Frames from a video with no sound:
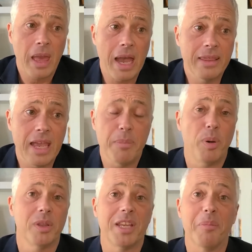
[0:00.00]
And they
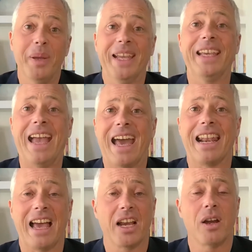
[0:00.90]
put their pink
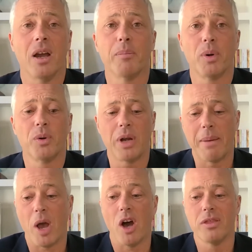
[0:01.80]
Cadillac car
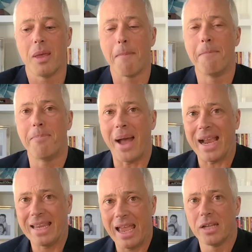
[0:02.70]
program on the
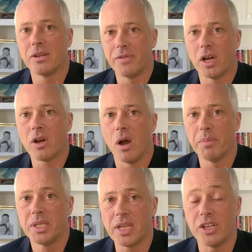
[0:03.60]
back end of their
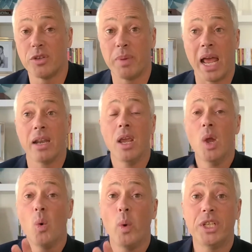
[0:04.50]
compensation plan,
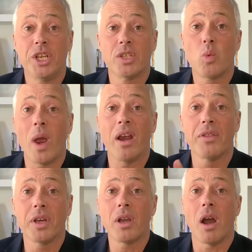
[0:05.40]
which is where
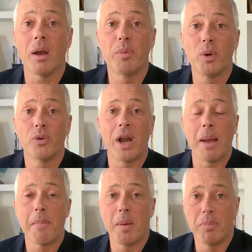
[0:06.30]
the car
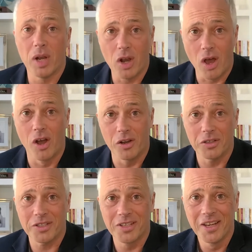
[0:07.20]
program
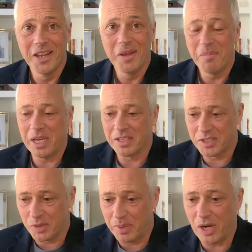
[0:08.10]
belongs. Because
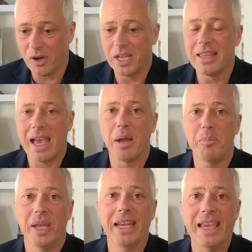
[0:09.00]
to be earning that
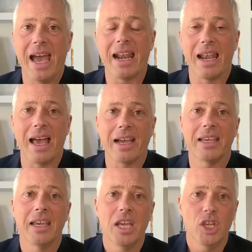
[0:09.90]
pink
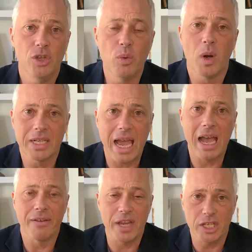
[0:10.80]
Cadillac, you want to
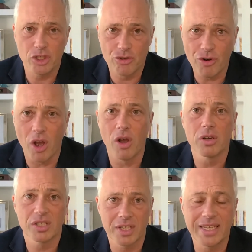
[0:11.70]
have a
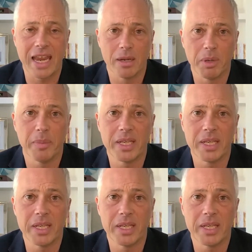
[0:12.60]
strong, sustainable